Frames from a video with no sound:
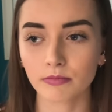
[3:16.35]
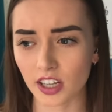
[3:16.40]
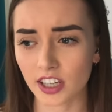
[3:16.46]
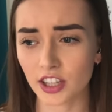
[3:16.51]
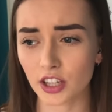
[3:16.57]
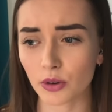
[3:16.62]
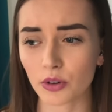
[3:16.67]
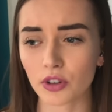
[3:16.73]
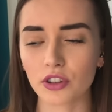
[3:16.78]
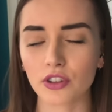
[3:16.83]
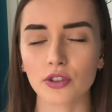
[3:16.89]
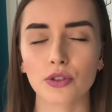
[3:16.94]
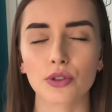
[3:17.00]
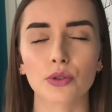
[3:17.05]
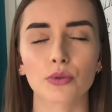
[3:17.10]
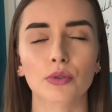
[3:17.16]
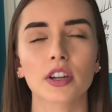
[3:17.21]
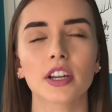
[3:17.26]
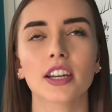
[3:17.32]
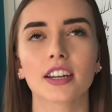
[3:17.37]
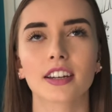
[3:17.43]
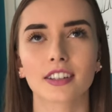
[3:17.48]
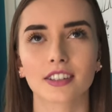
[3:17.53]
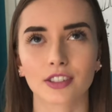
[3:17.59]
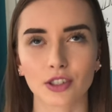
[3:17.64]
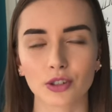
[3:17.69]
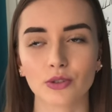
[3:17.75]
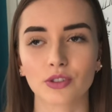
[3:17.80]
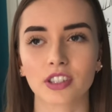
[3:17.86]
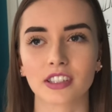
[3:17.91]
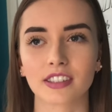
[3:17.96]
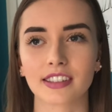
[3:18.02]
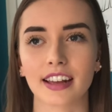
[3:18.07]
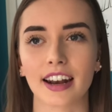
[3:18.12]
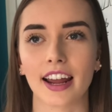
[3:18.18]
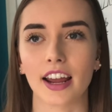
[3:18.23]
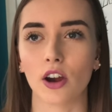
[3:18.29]
And there were the three
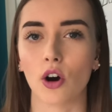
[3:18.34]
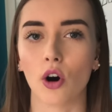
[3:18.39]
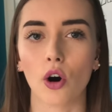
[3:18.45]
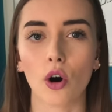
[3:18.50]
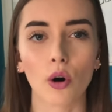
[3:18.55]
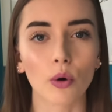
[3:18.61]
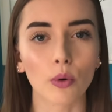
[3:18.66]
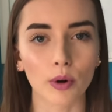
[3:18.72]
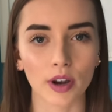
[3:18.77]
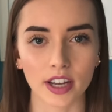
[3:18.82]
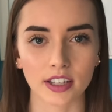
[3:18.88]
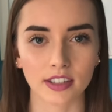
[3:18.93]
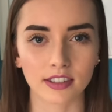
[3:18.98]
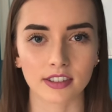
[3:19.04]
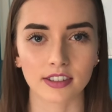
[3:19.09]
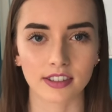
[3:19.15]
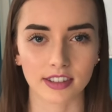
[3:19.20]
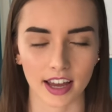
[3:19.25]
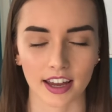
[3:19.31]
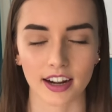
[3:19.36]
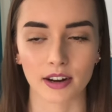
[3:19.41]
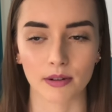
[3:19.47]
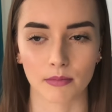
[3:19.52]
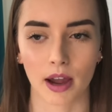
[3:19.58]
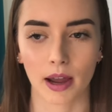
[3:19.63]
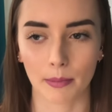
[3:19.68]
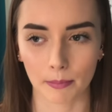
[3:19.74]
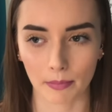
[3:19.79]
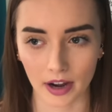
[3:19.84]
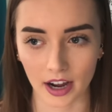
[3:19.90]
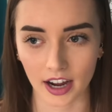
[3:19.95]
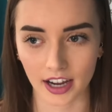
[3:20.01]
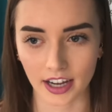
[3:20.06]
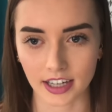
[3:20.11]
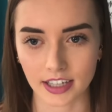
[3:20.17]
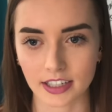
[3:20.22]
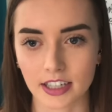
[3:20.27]
excuses that I always said in my
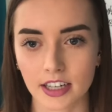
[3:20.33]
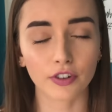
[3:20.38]
mind.